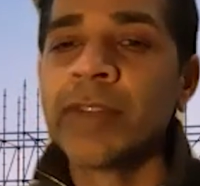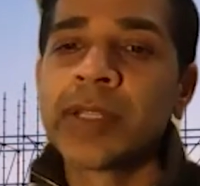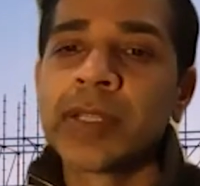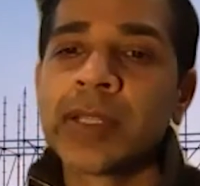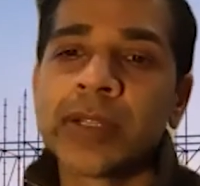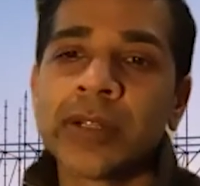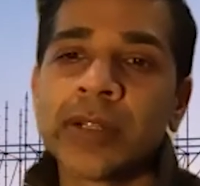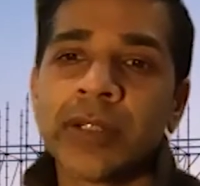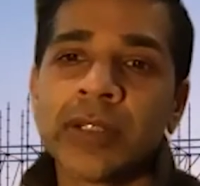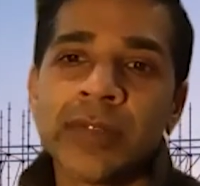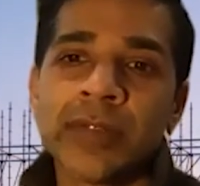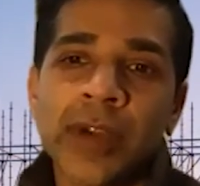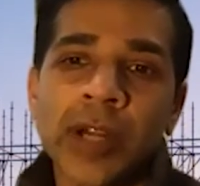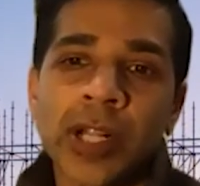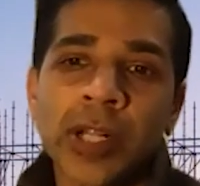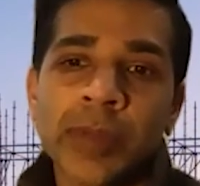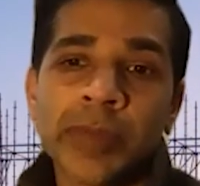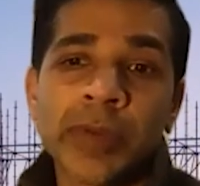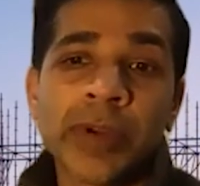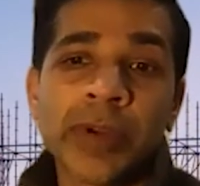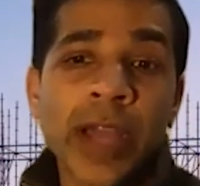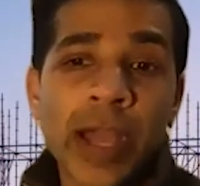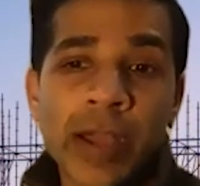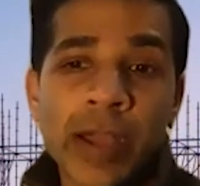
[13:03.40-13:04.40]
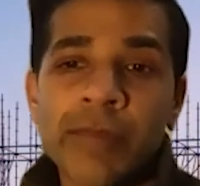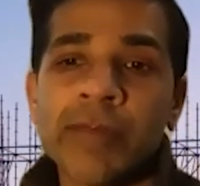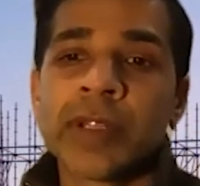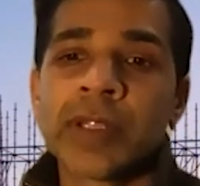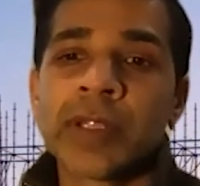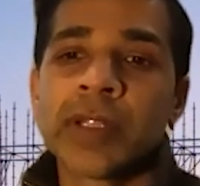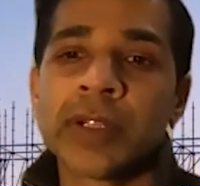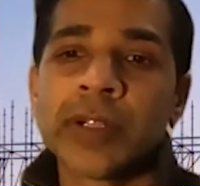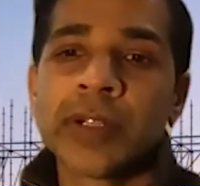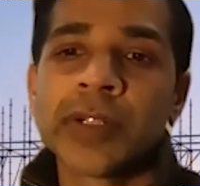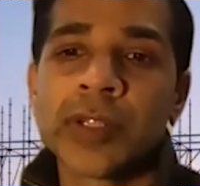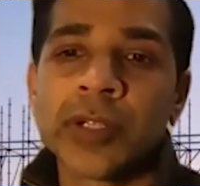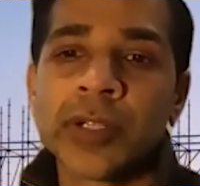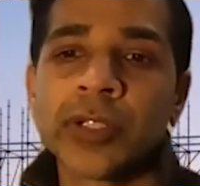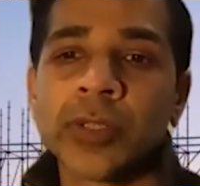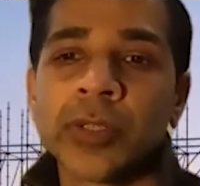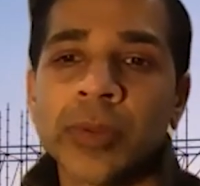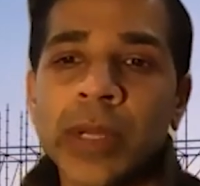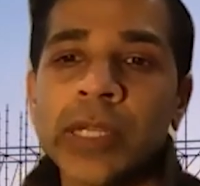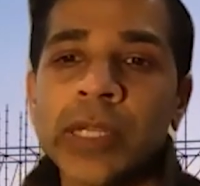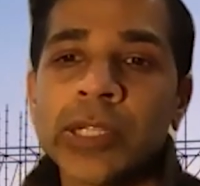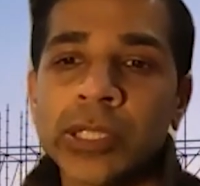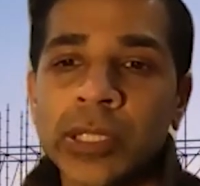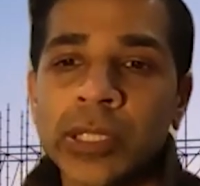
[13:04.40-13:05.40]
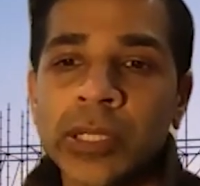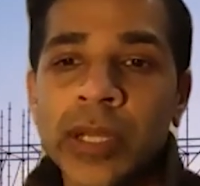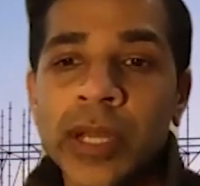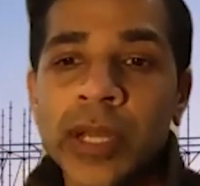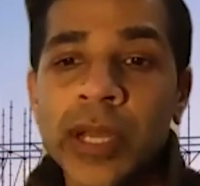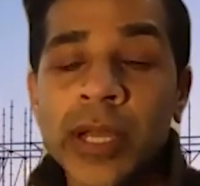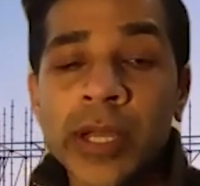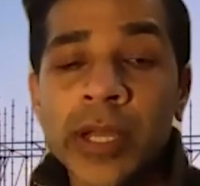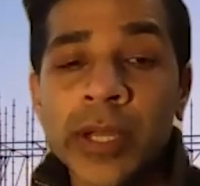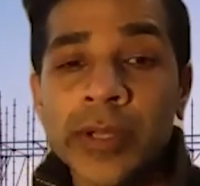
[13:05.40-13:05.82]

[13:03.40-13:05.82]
single developer in every single situation.